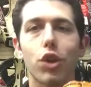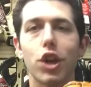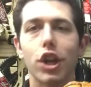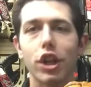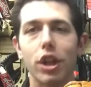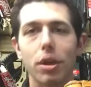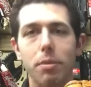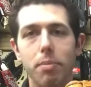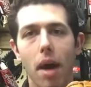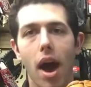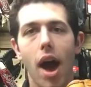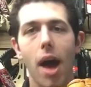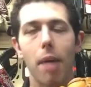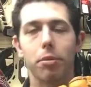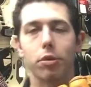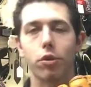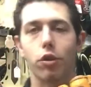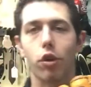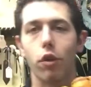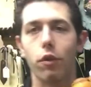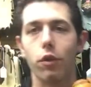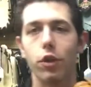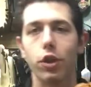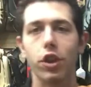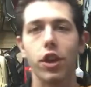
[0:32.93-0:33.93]
really
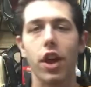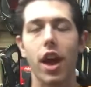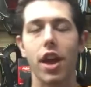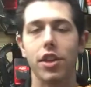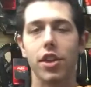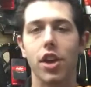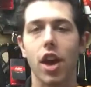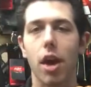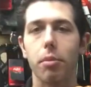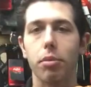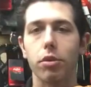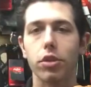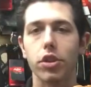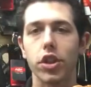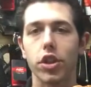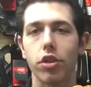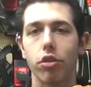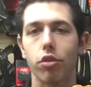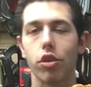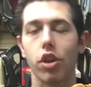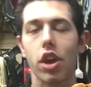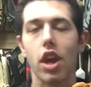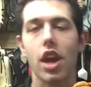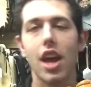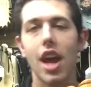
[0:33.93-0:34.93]
popular over the last couple of
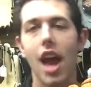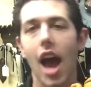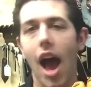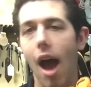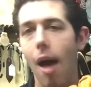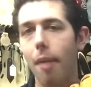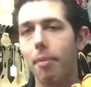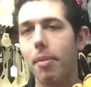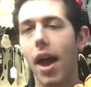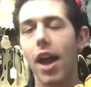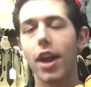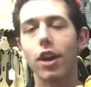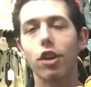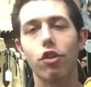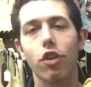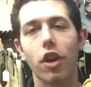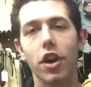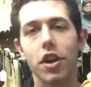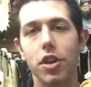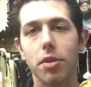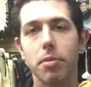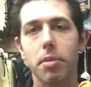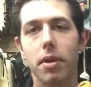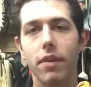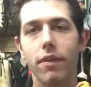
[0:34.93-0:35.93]
years. I'm not a
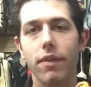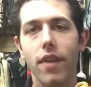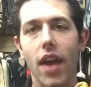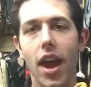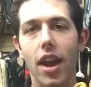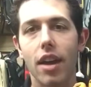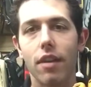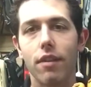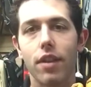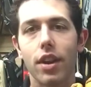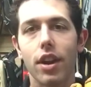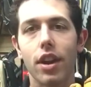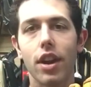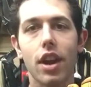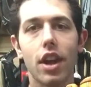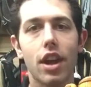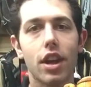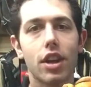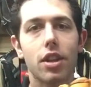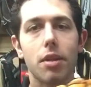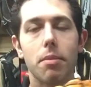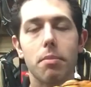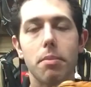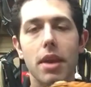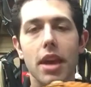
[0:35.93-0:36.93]
crazy big fan of it.
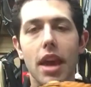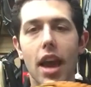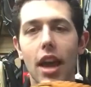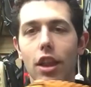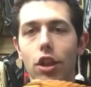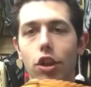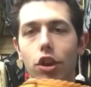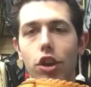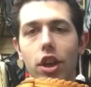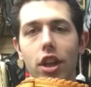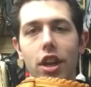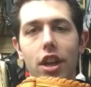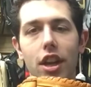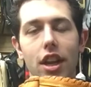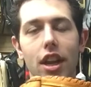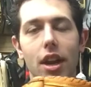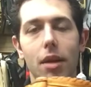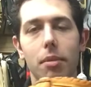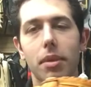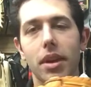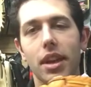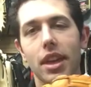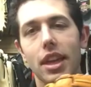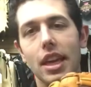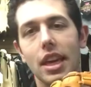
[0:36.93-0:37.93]
To me, I look at it and
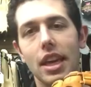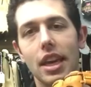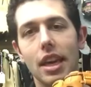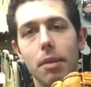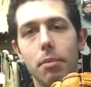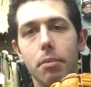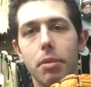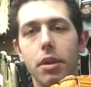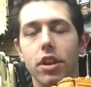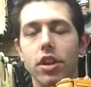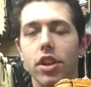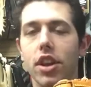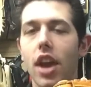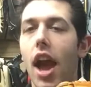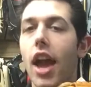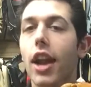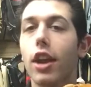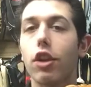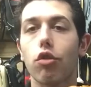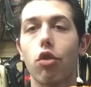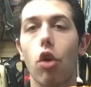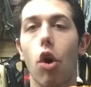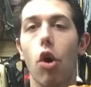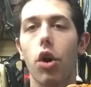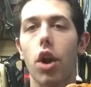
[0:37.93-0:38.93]
I'm like, eh, but it's kind
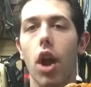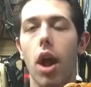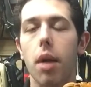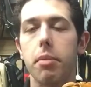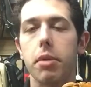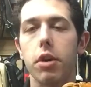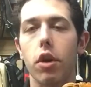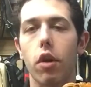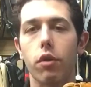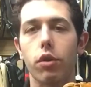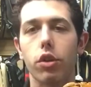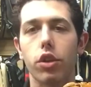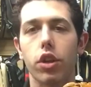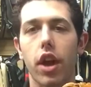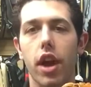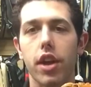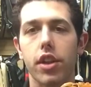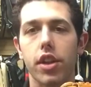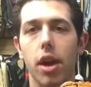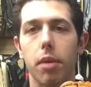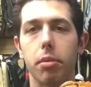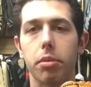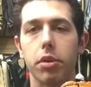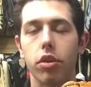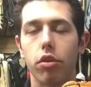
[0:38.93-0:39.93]
of growing on me over the
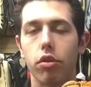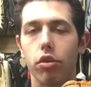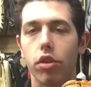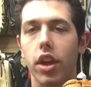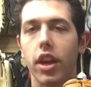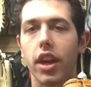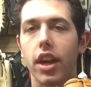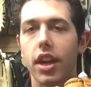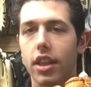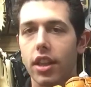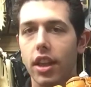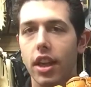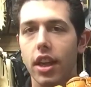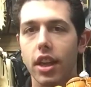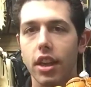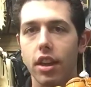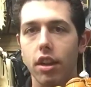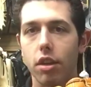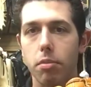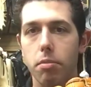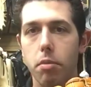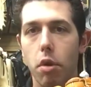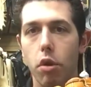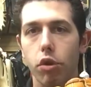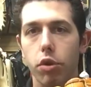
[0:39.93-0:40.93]
last couple of years, like I think it
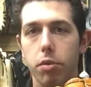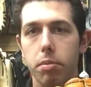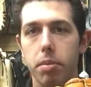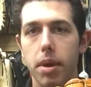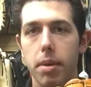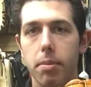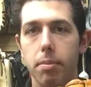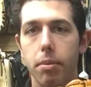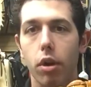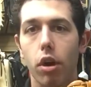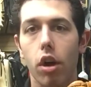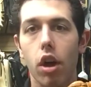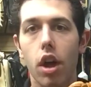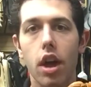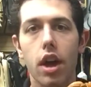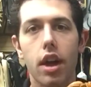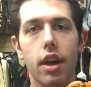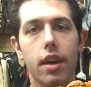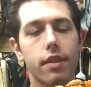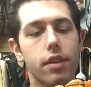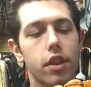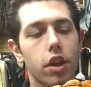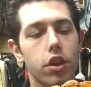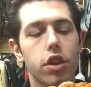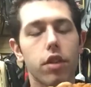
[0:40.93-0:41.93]
is most people.
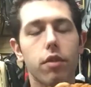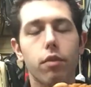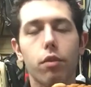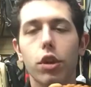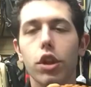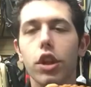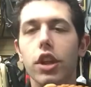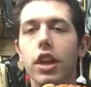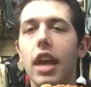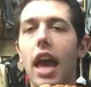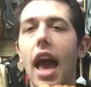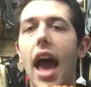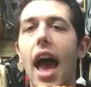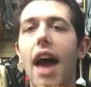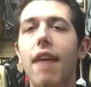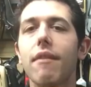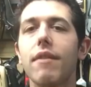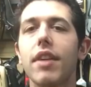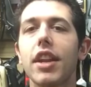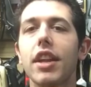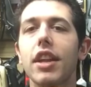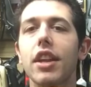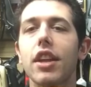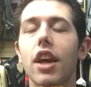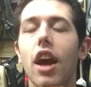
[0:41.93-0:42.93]
It doesn't really
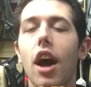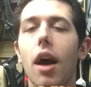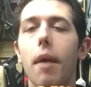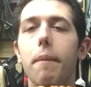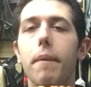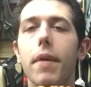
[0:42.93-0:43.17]
have any